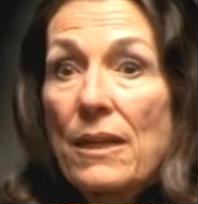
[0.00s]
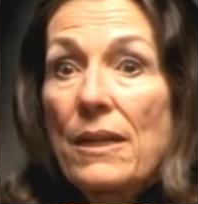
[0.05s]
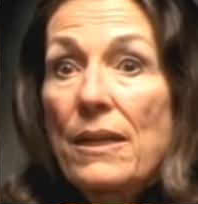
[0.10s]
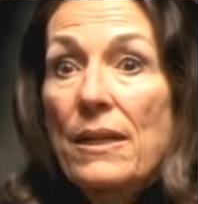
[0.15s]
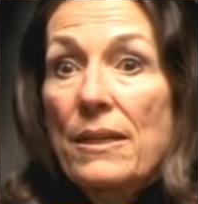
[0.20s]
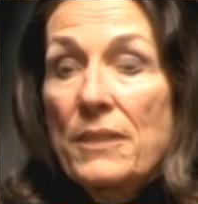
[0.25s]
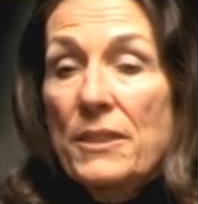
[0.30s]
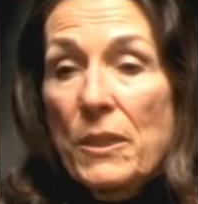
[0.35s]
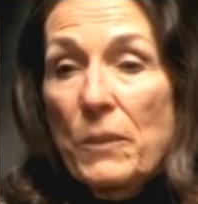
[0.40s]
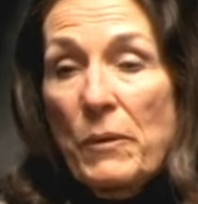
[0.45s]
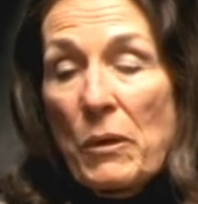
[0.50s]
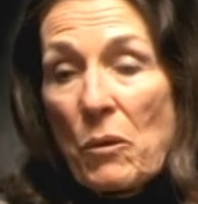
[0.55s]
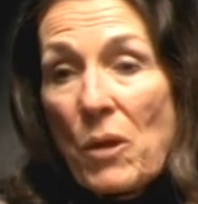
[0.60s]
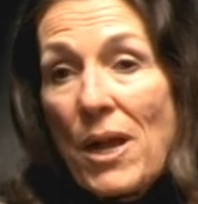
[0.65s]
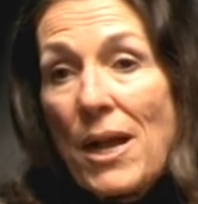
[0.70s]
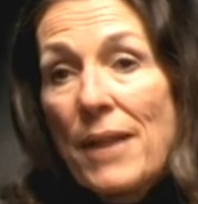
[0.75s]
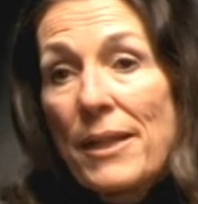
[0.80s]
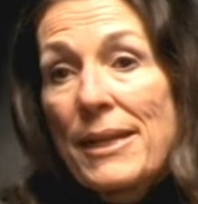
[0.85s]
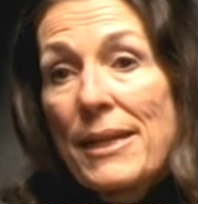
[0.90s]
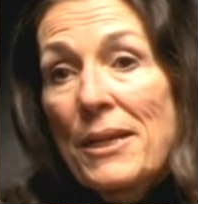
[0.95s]
So we were
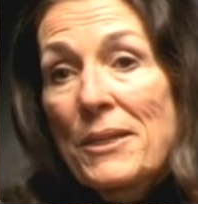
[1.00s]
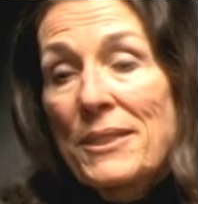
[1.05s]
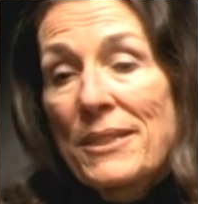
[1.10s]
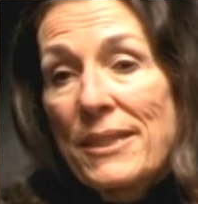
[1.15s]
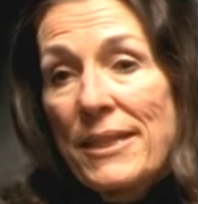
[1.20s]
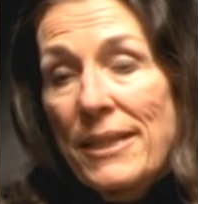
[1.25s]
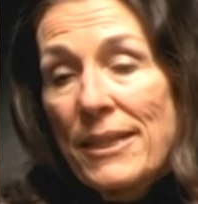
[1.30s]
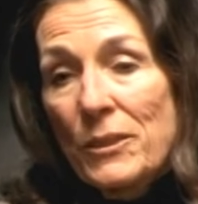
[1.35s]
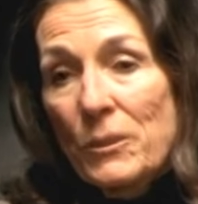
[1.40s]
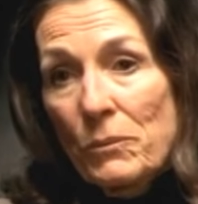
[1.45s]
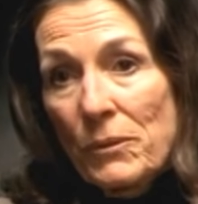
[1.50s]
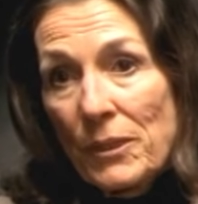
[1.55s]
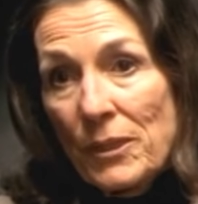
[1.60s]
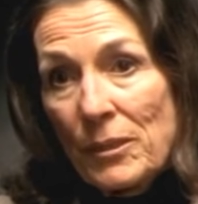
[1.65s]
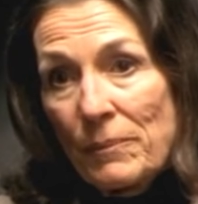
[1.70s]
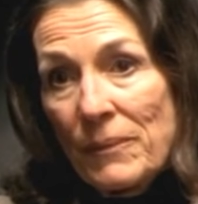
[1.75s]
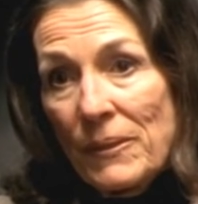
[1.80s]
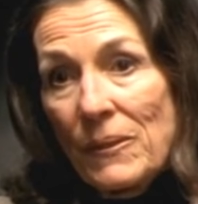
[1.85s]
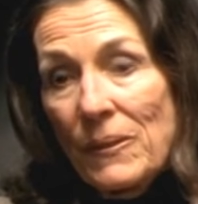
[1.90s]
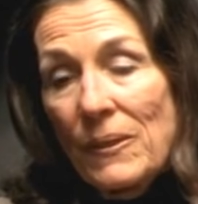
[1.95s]
all there sitting in the
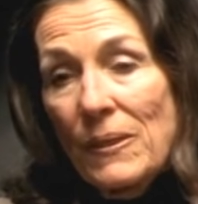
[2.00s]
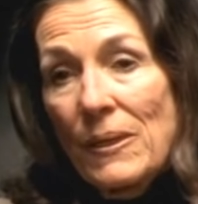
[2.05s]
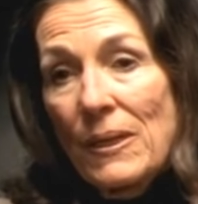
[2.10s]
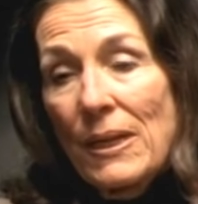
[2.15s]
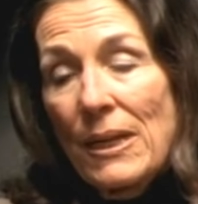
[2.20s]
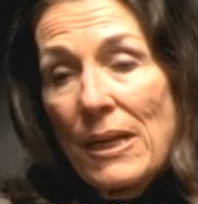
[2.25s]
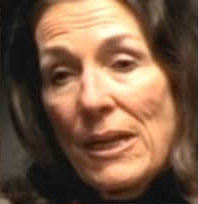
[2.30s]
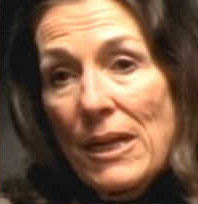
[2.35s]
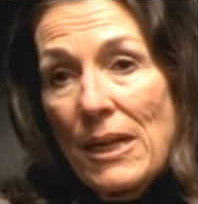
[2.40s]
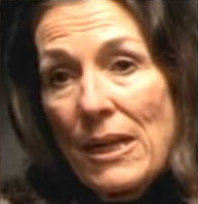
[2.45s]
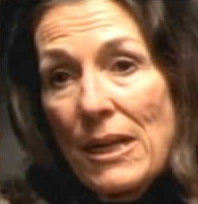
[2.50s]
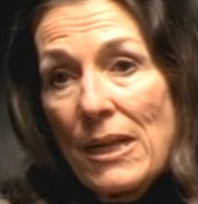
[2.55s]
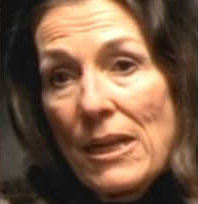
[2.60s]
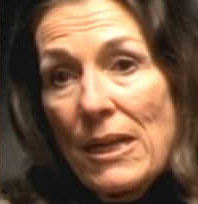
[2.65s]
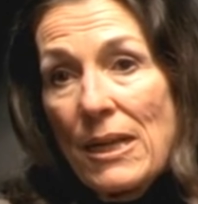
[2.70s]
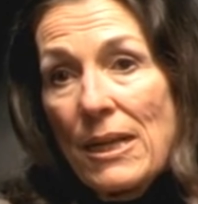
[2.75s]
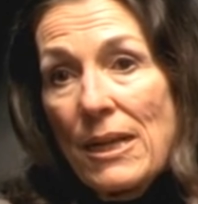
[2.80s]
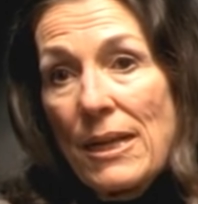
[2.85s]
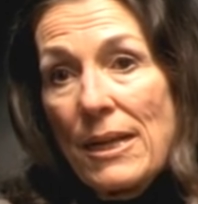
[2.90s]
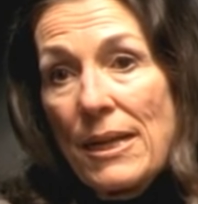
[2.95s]
room,
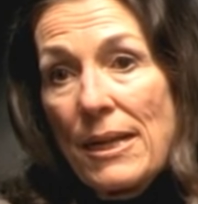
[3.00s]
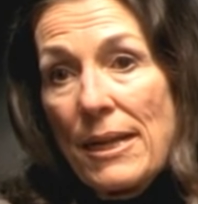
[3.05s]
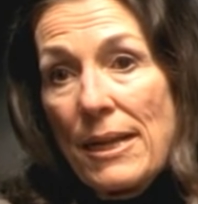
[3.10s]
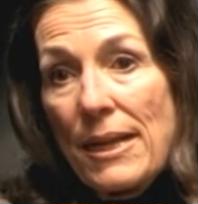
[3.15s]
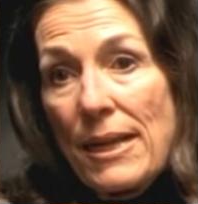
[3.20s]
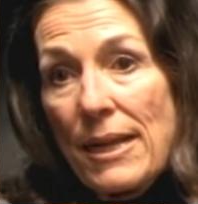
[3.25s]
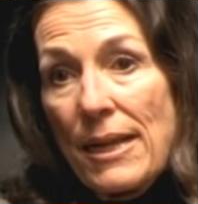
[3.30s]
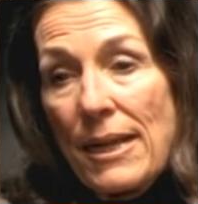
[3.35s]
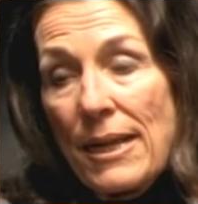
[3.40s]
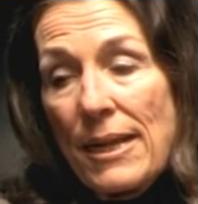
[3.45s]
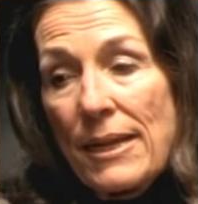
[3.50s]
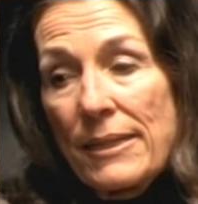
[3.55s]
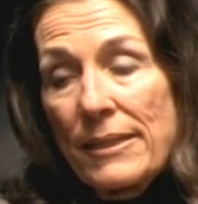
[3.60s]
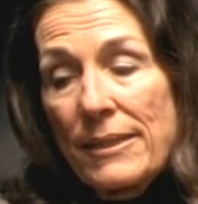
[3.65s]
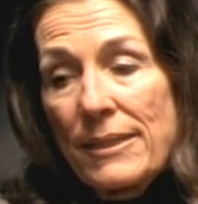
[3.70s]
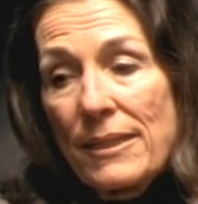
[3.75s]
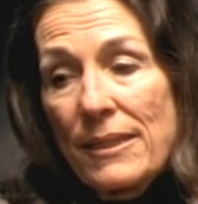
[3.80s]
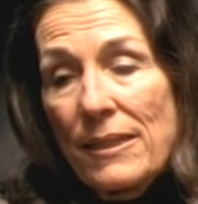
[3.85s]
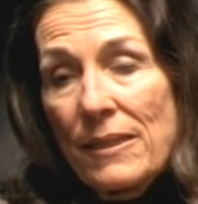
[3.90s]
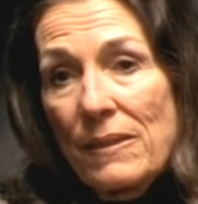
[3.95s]
and
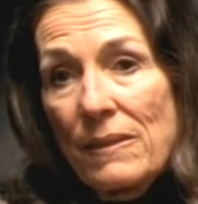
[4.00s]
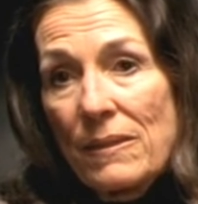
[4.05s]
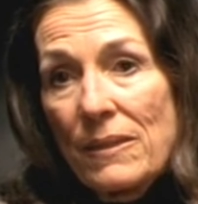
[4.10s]
uh,